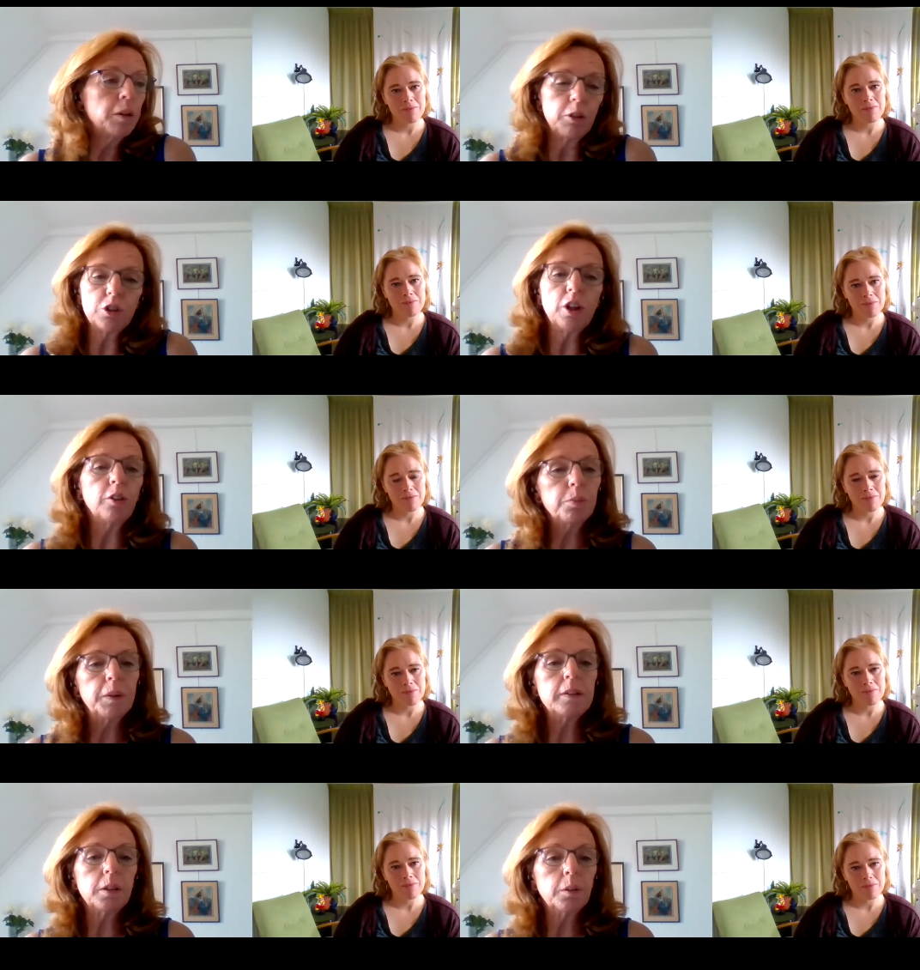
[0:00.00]
Speaker 1: reach out to me.
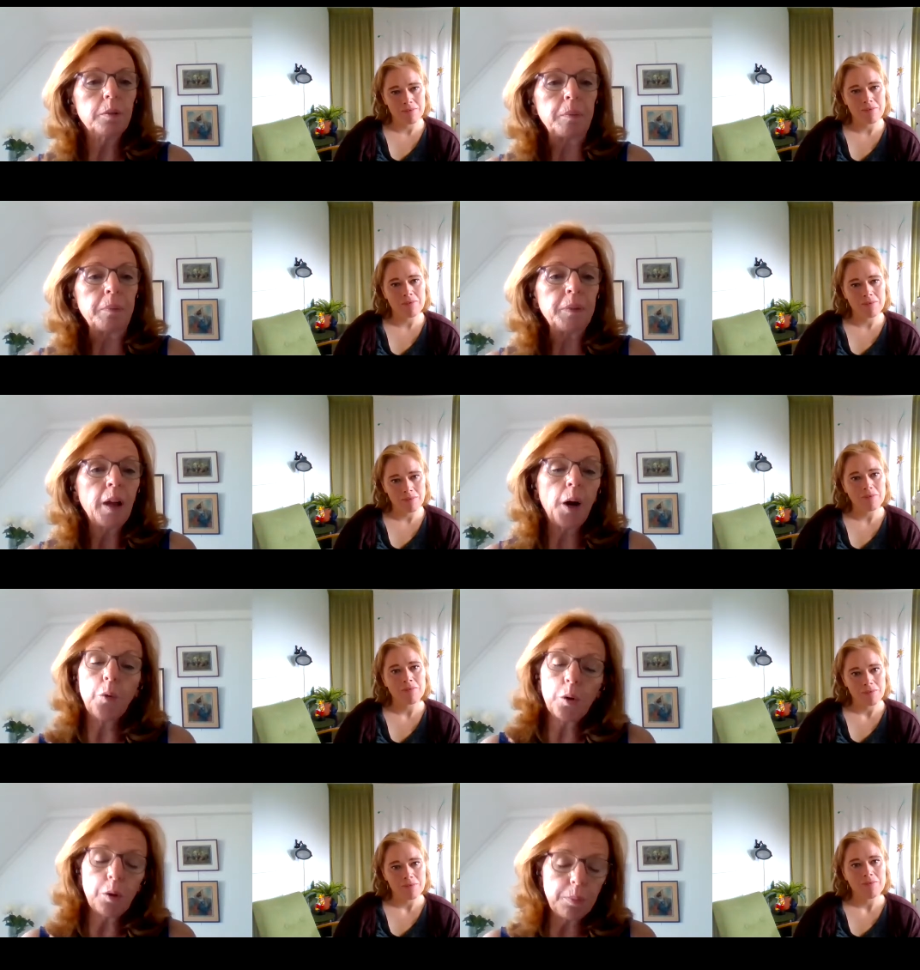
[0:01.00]
So I
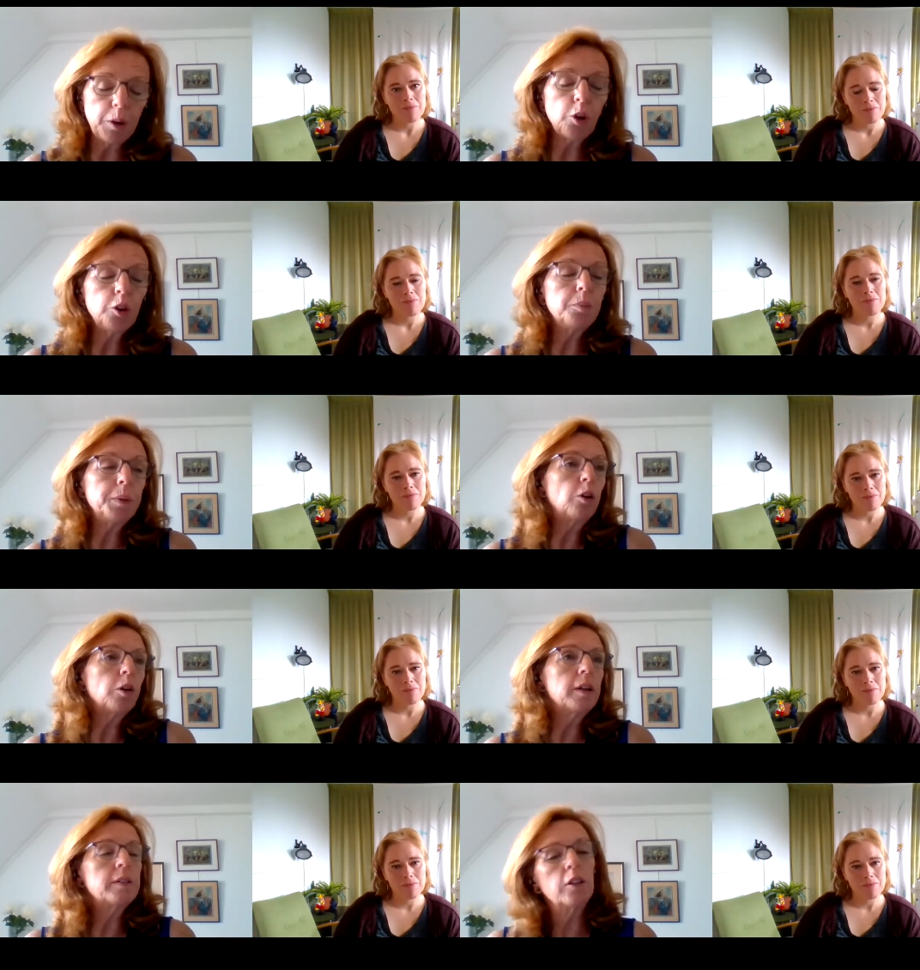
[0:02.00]
work with big
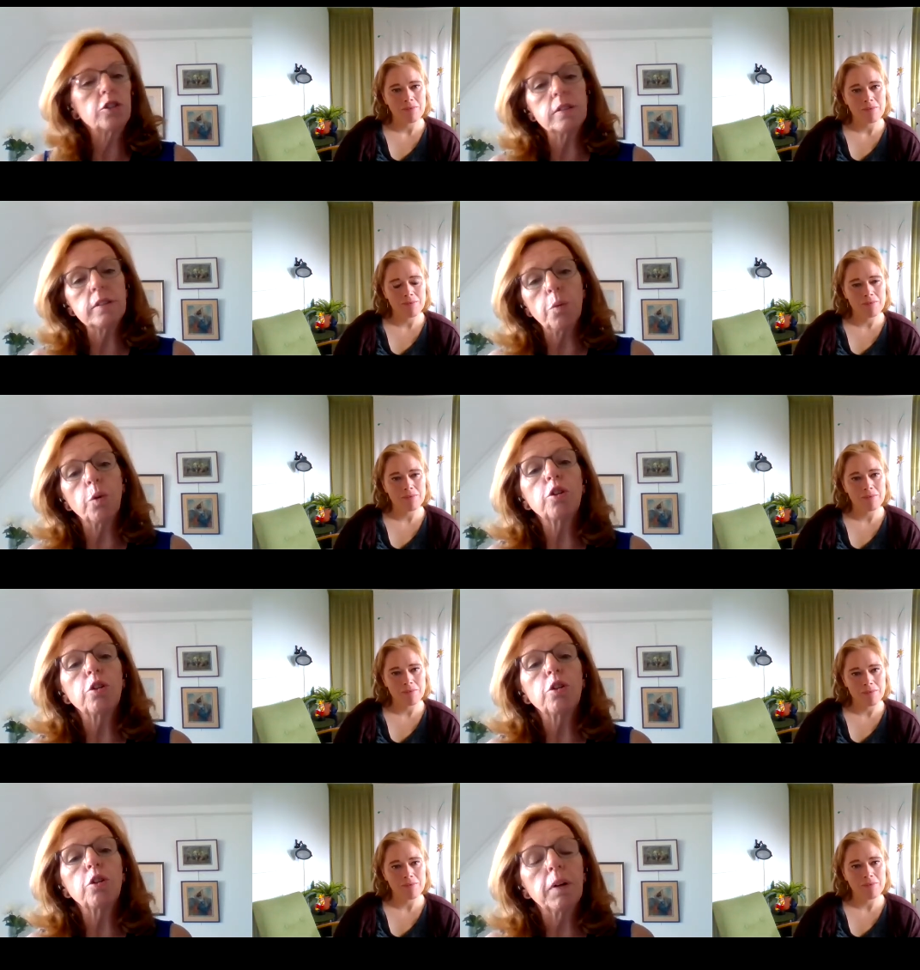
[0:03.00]
organizations. I work
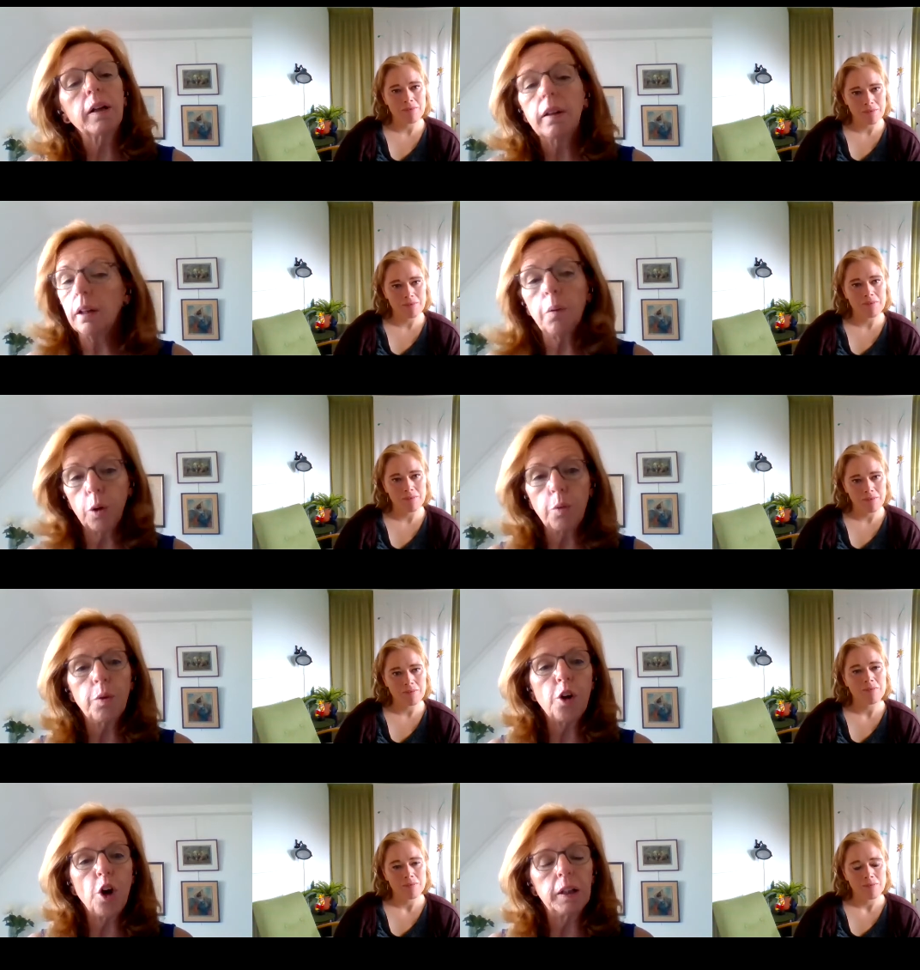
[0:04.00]
directly and I work with
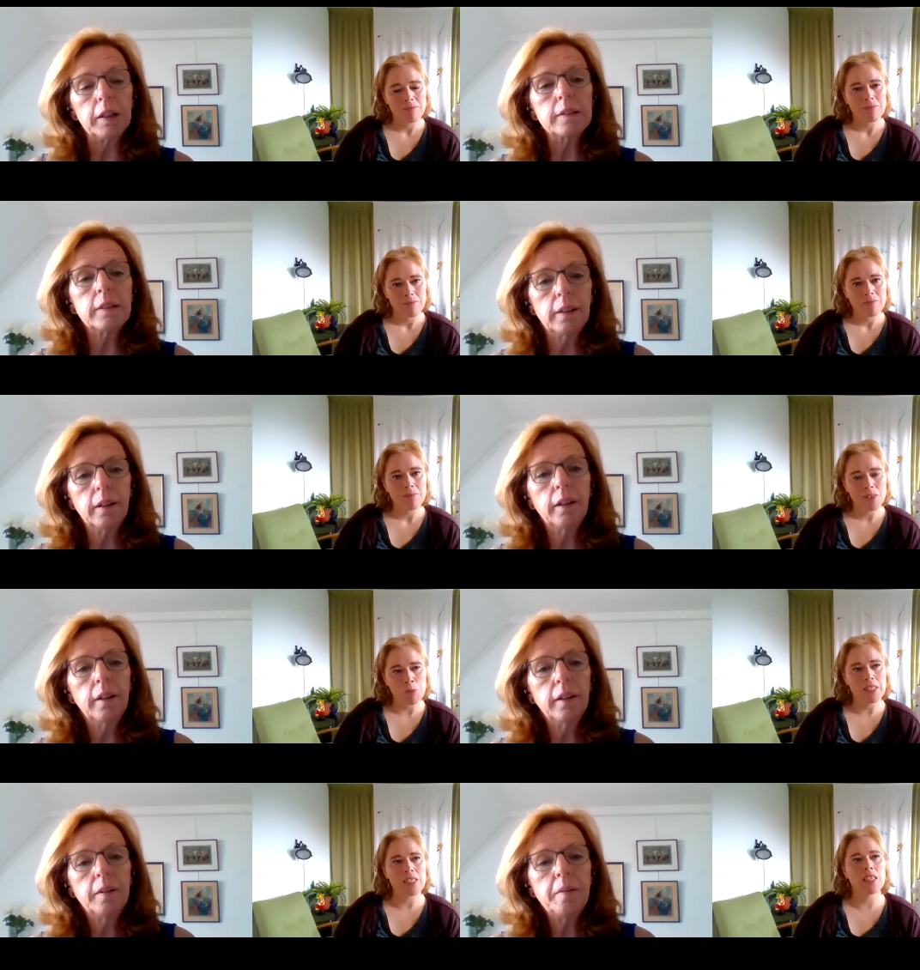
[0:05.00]
colleagues.
Speaker 2: So
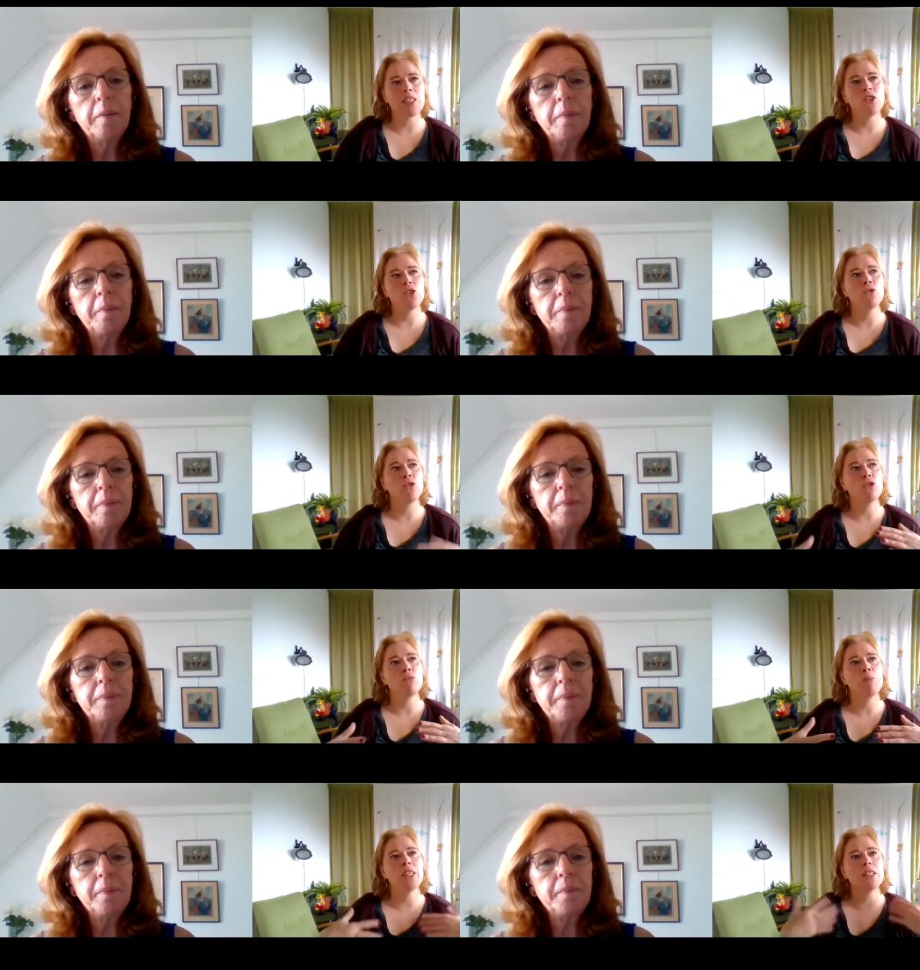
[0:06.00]
basically
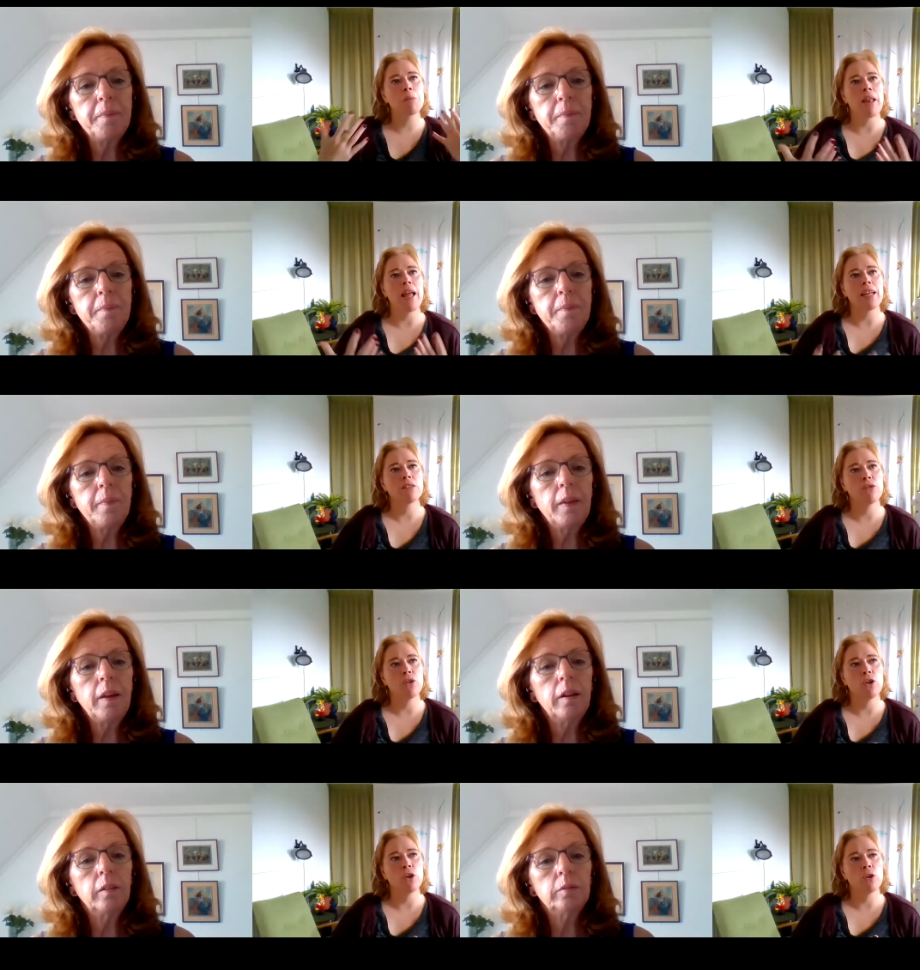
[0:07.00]
you've built a
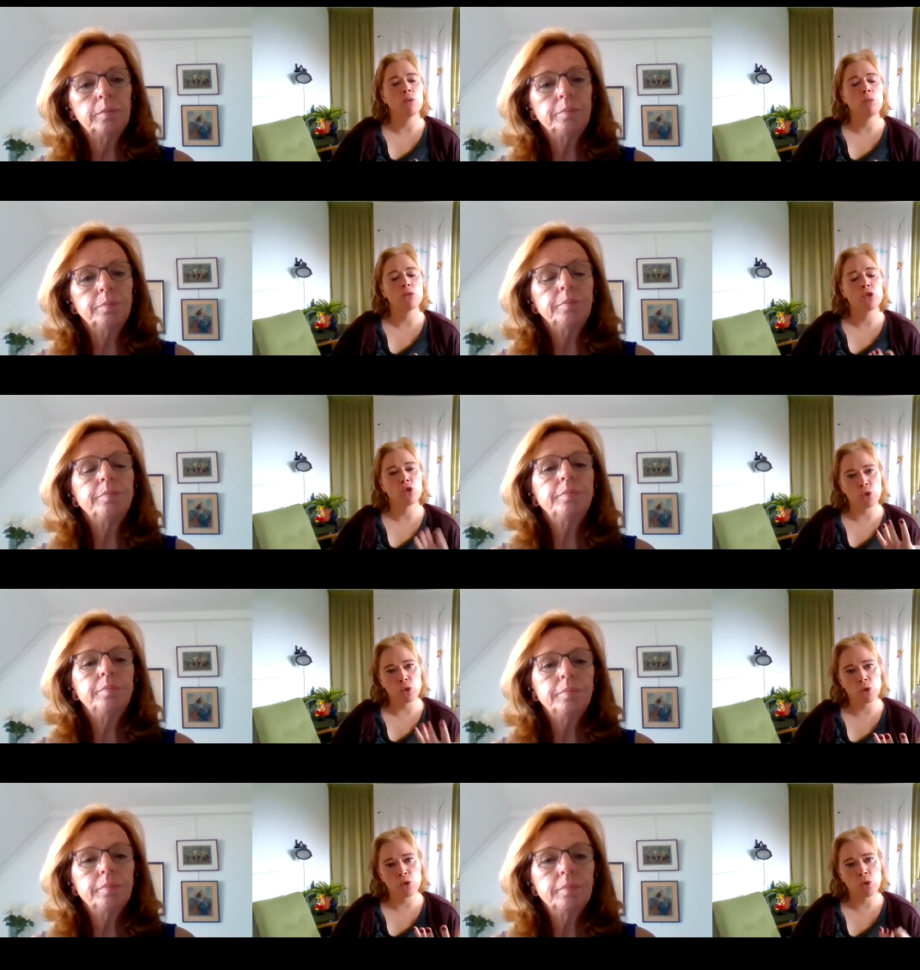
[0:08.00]
platform
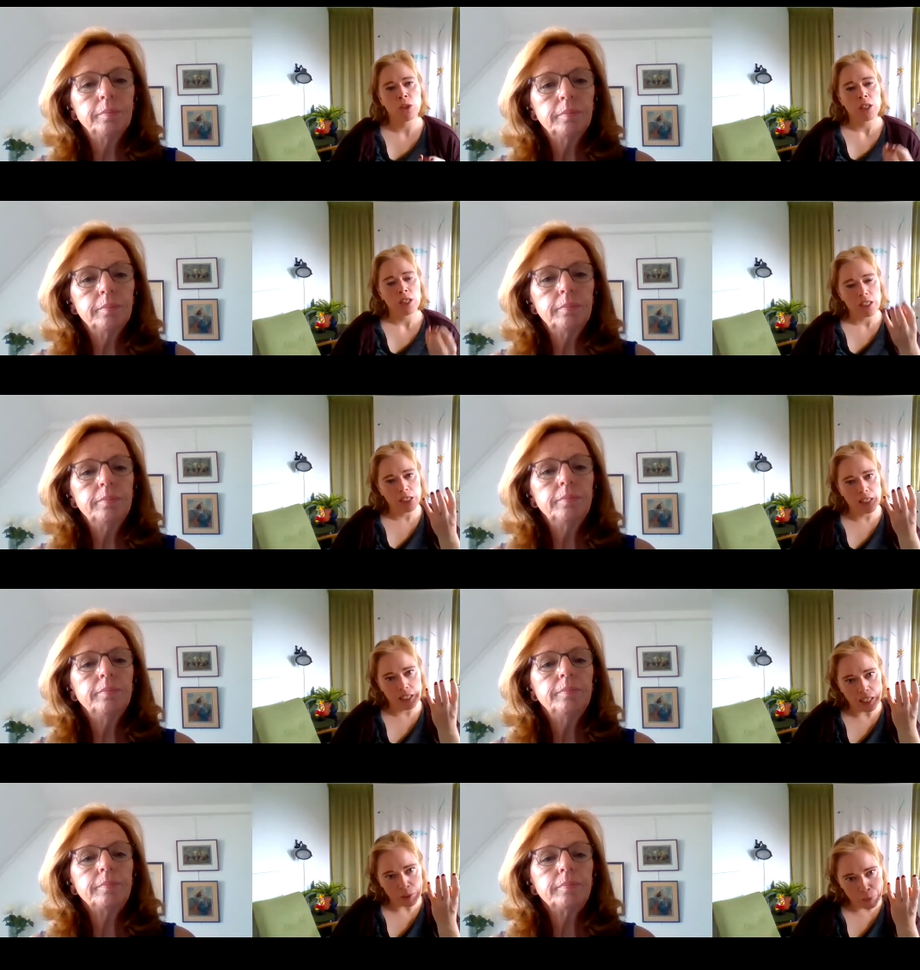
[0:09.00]
through
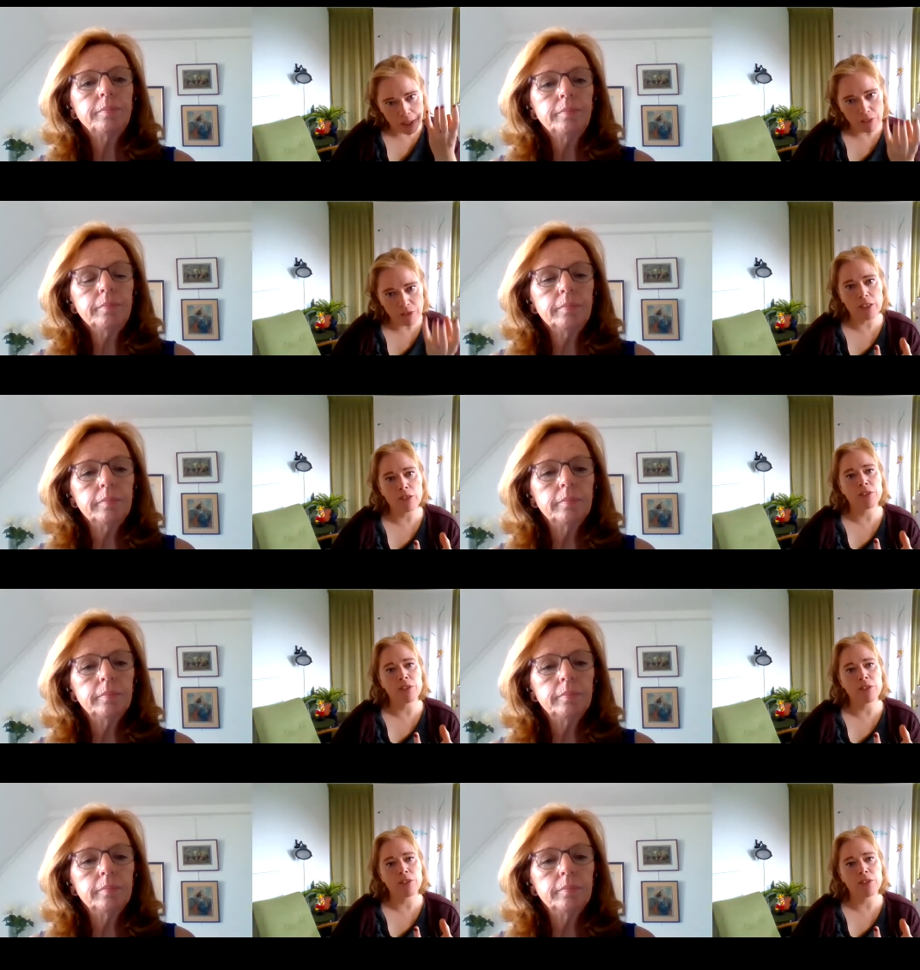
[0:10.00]
indeed like being very